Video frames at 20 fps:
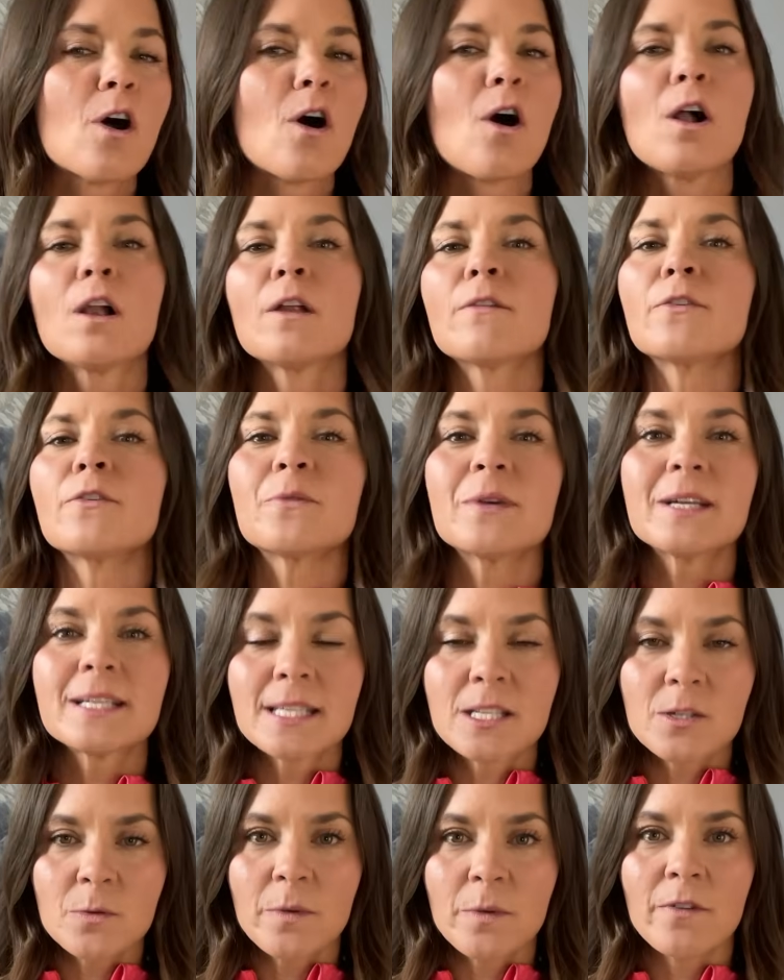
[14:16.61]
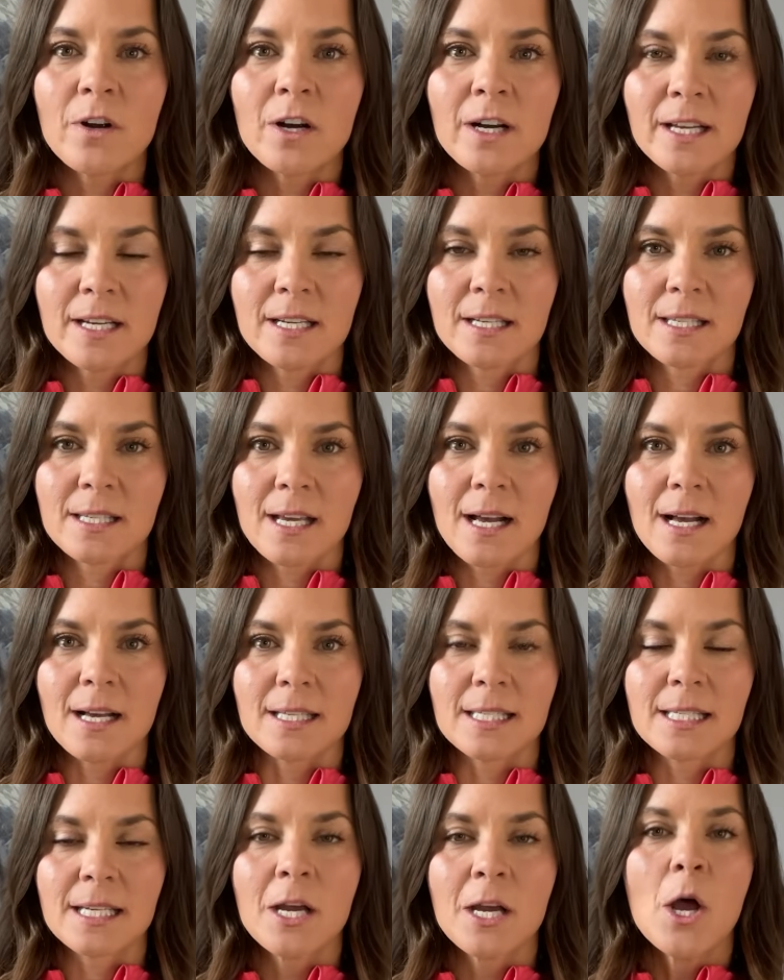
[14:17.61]
all of the reasons we've already
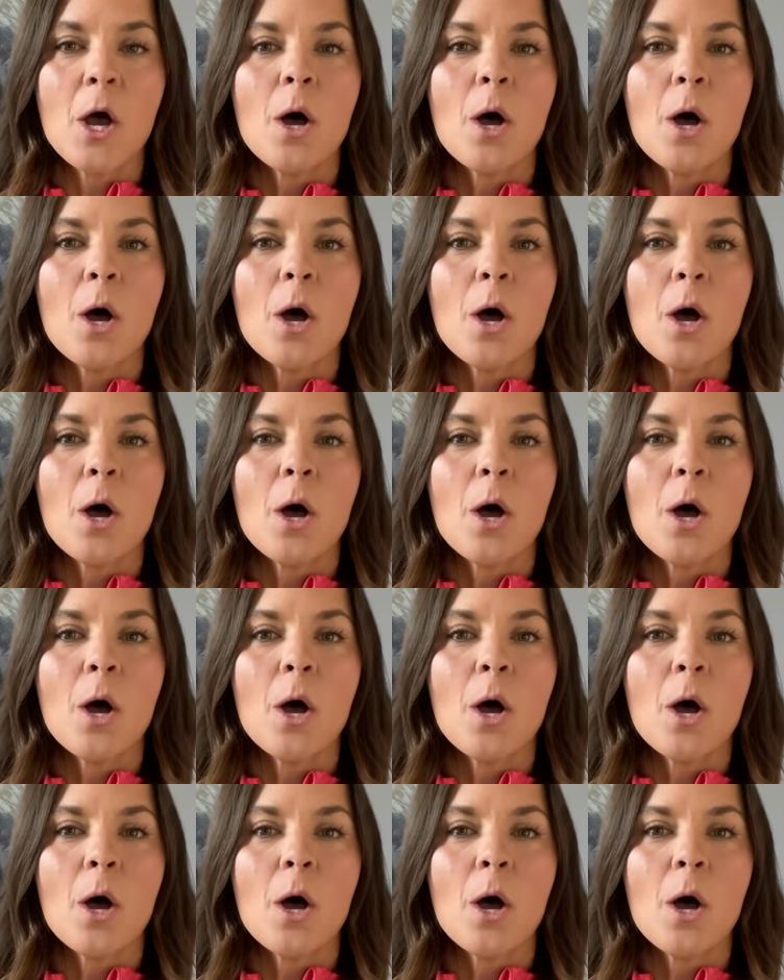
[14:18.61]
discussed.